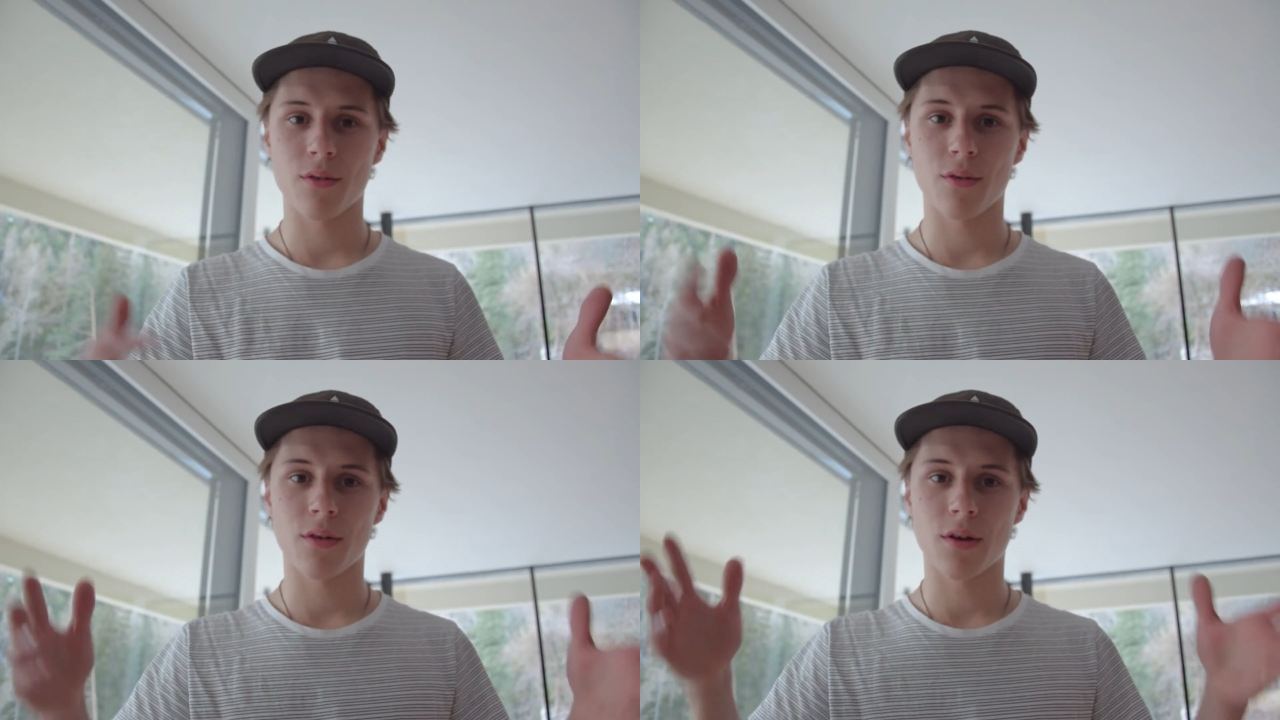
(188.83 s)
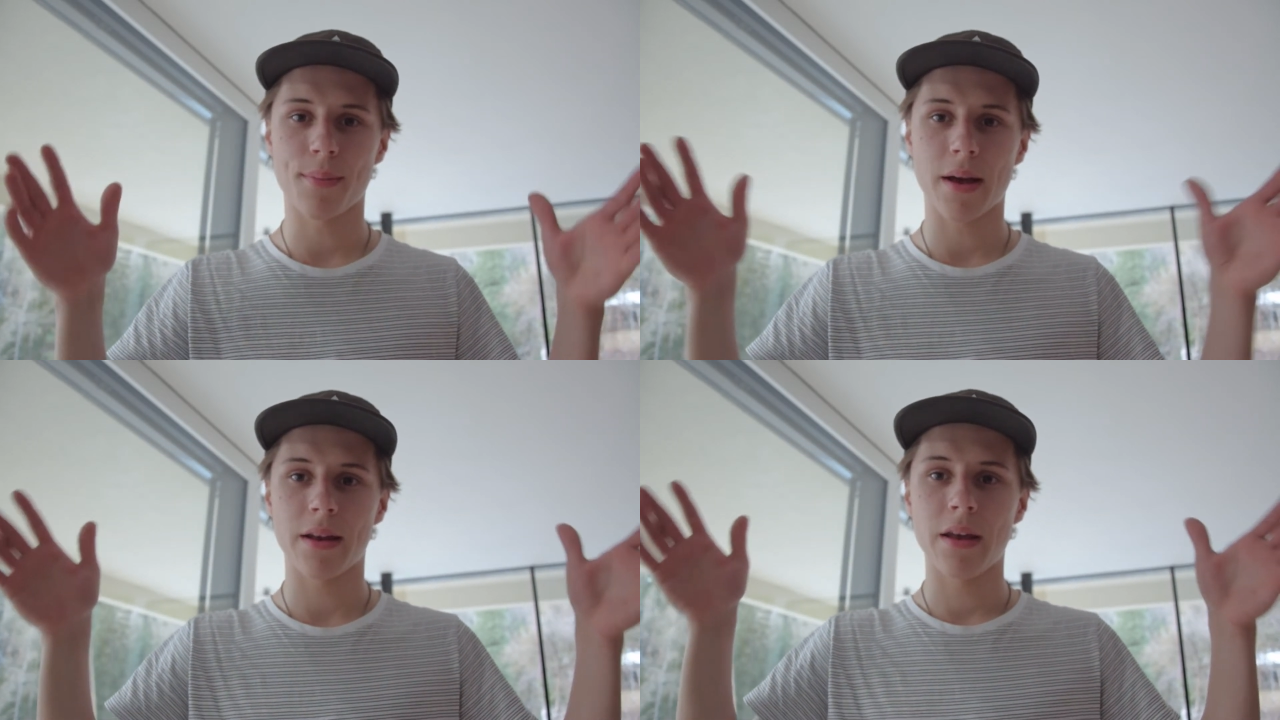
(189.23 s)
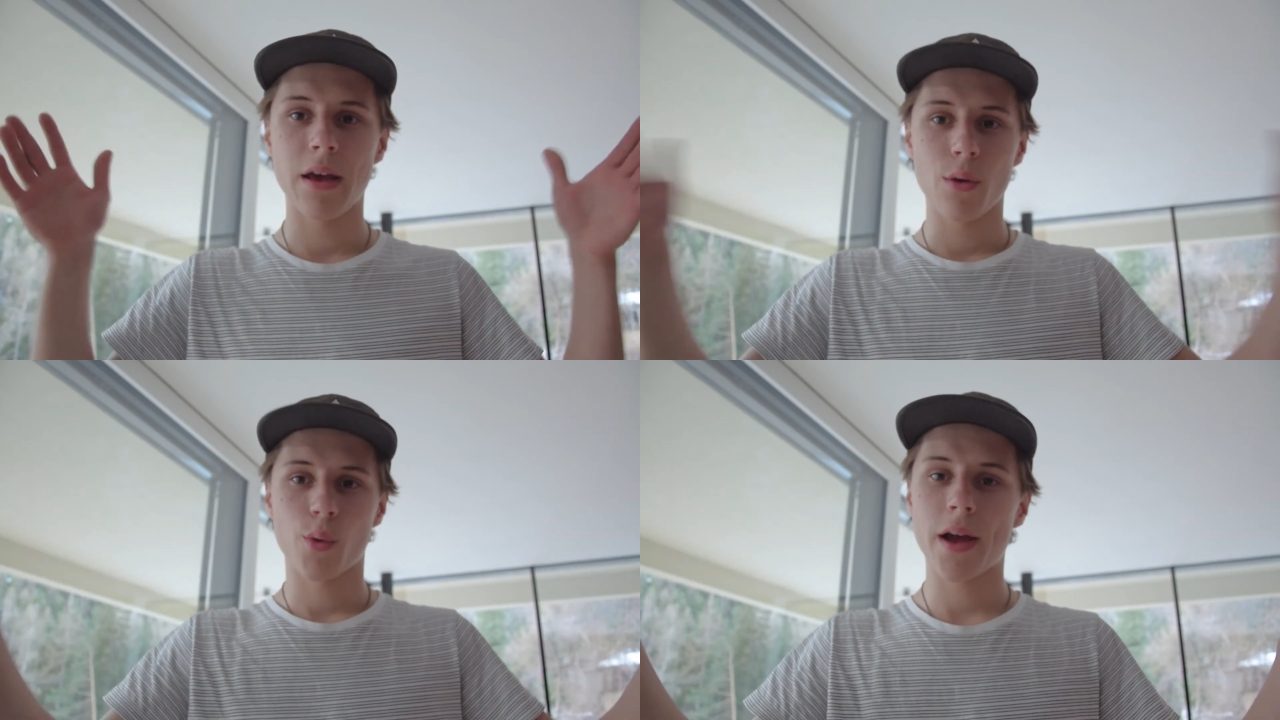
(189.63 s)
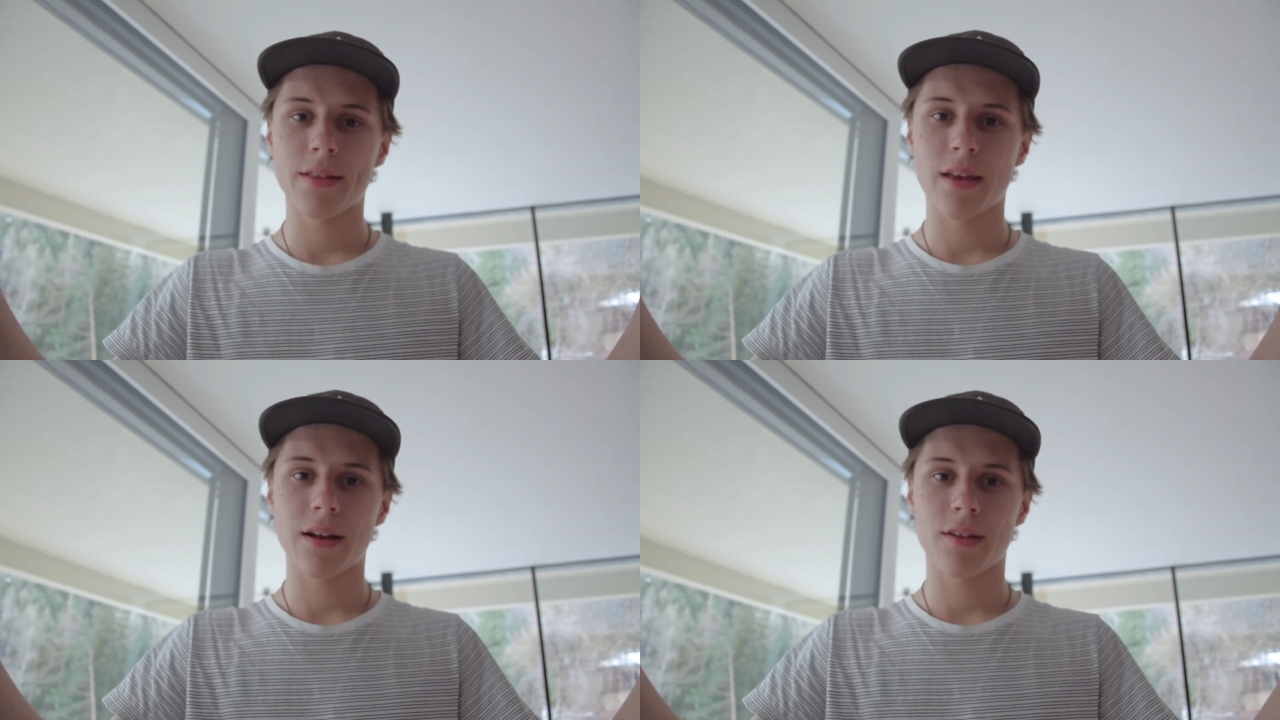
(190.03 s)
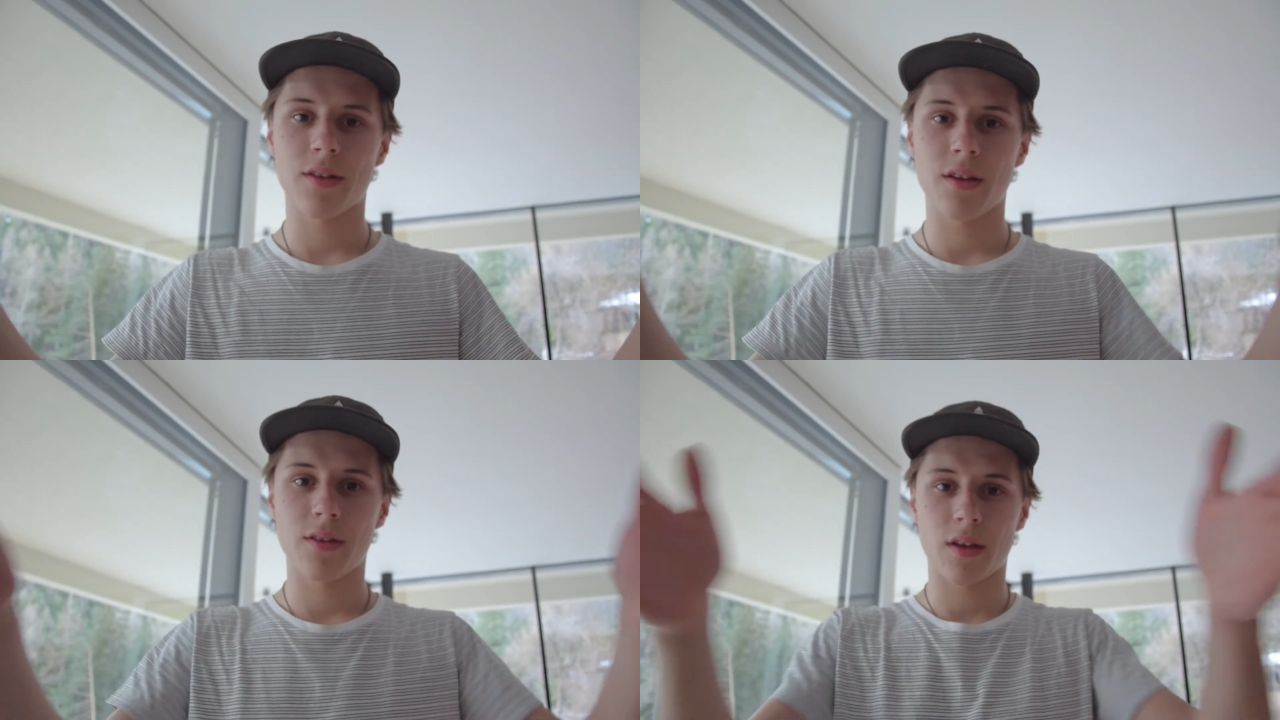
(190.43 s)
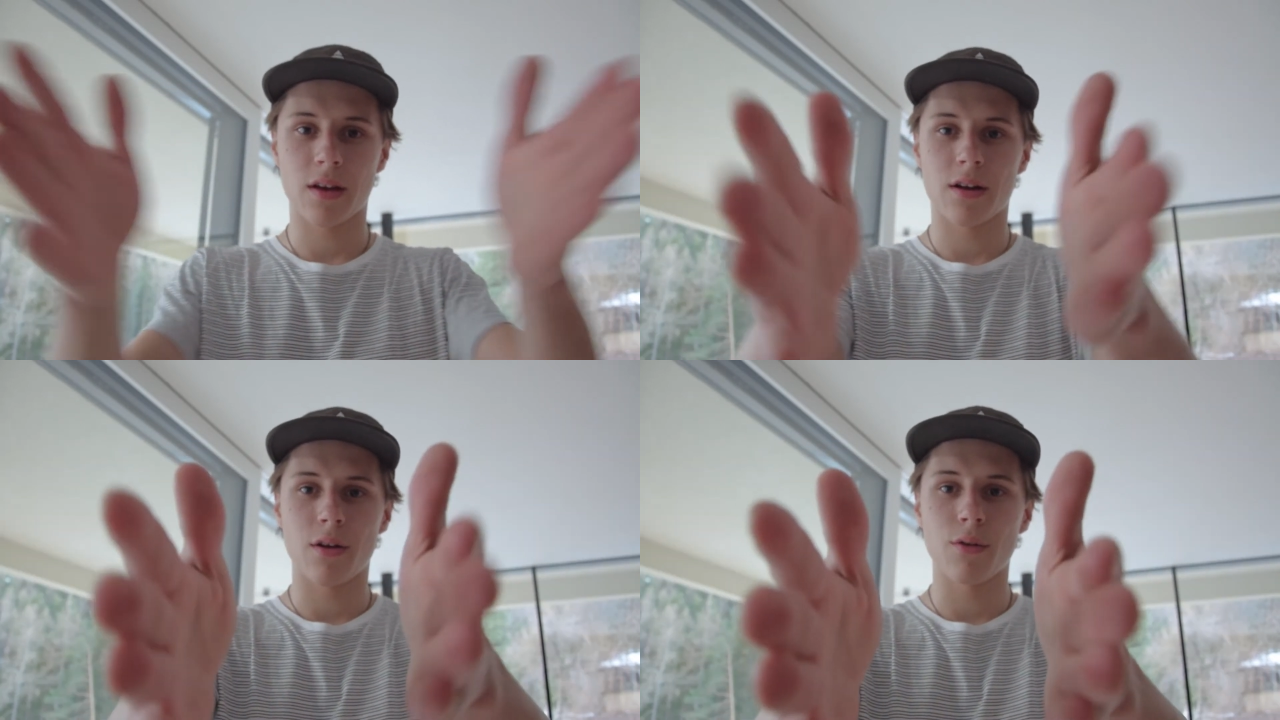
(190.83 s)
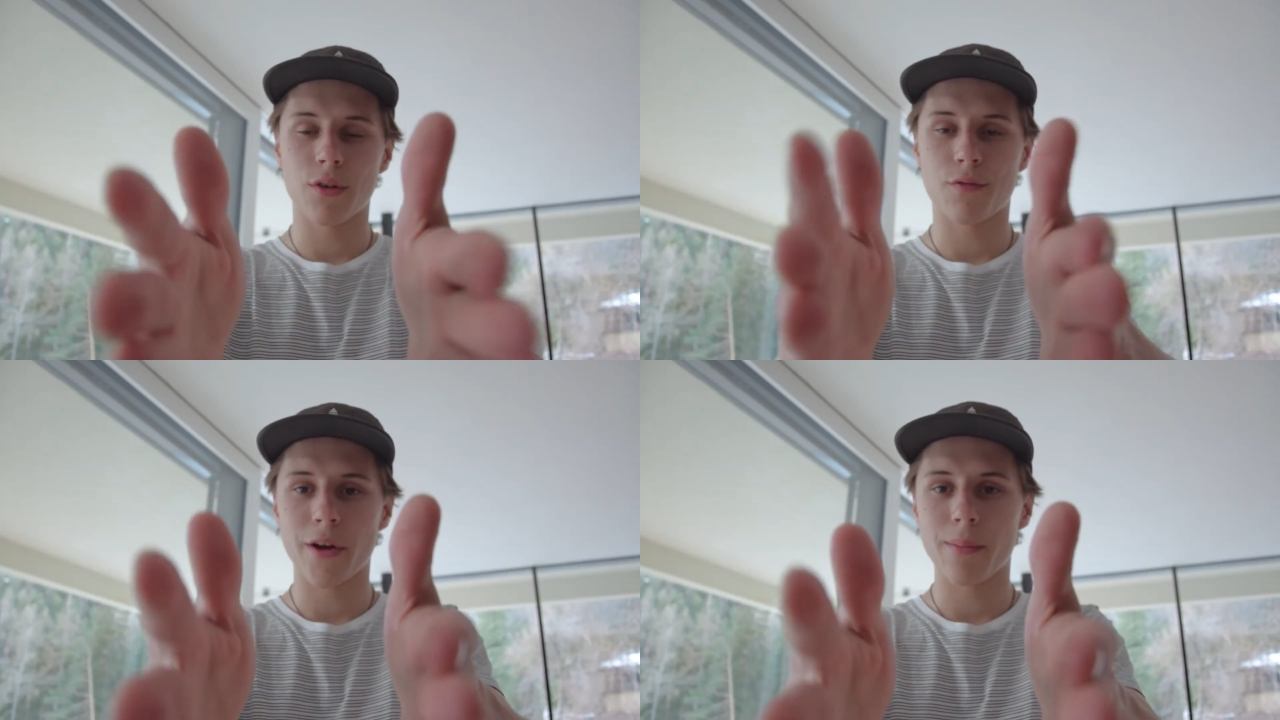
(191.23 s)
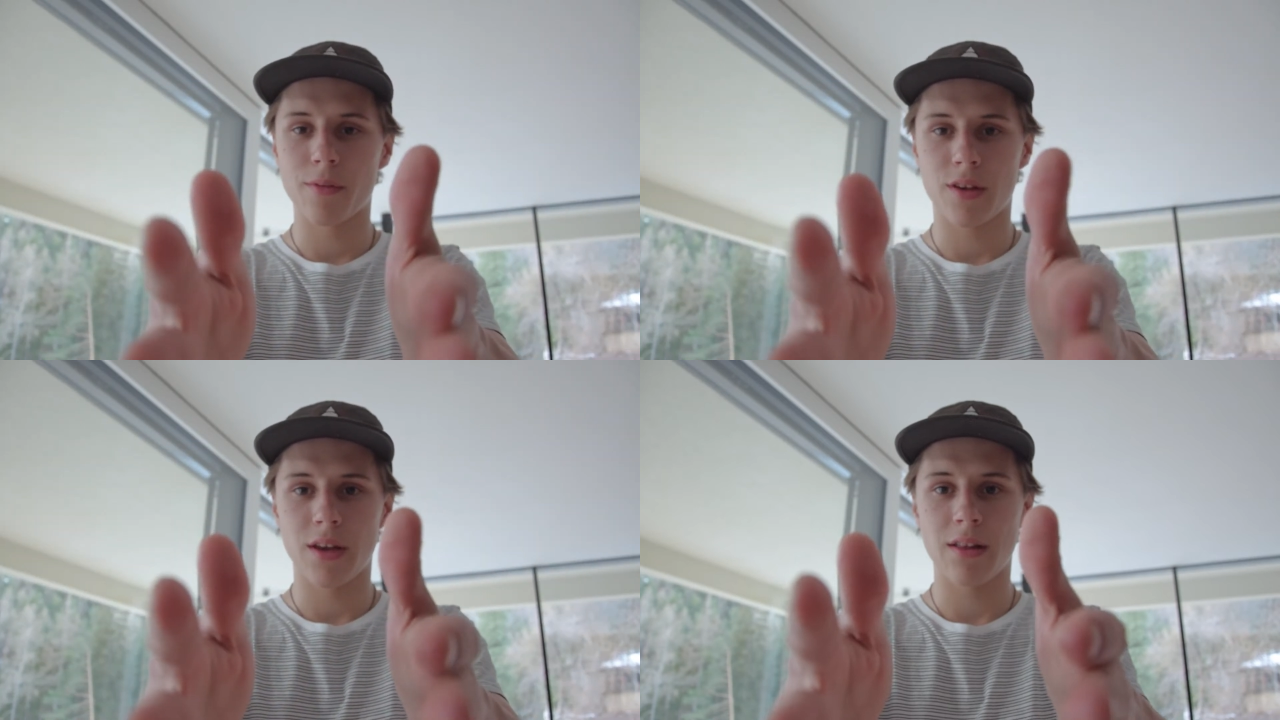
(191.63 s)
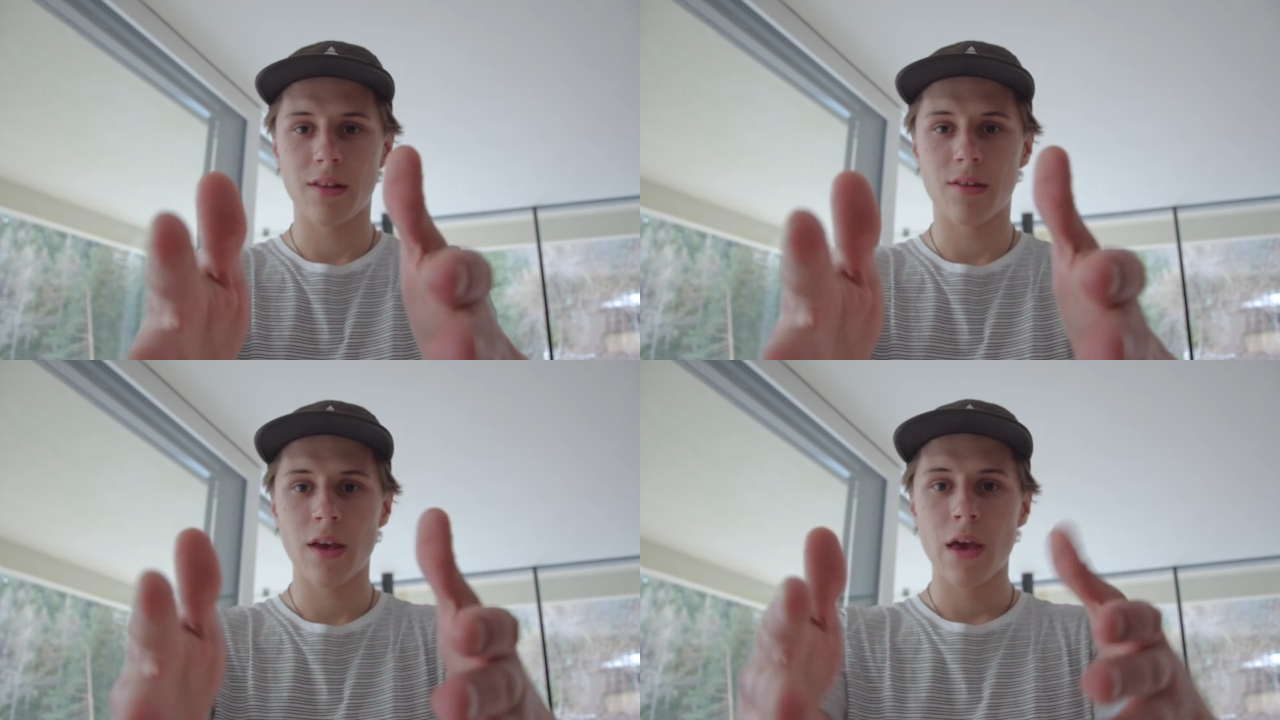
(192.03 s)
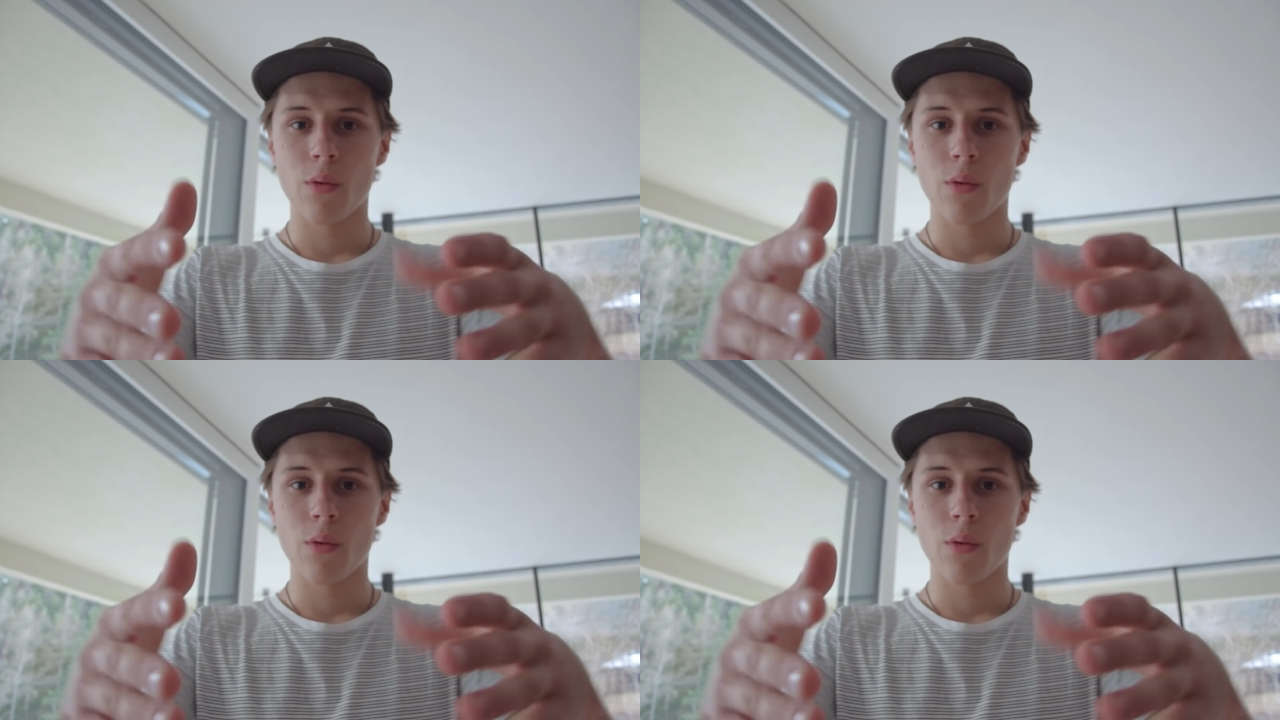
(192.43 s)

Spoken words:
to combine wide angle scenes and closer frame scenes,